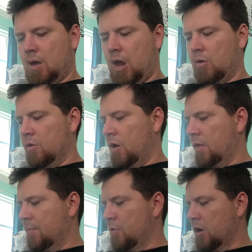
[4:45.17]
I don't know how
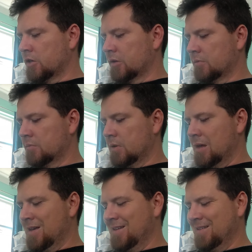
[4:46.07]
that project
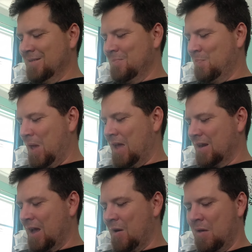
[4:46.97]

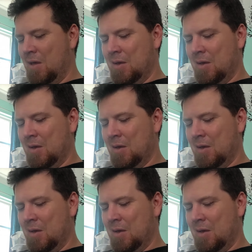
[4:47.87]
panned out.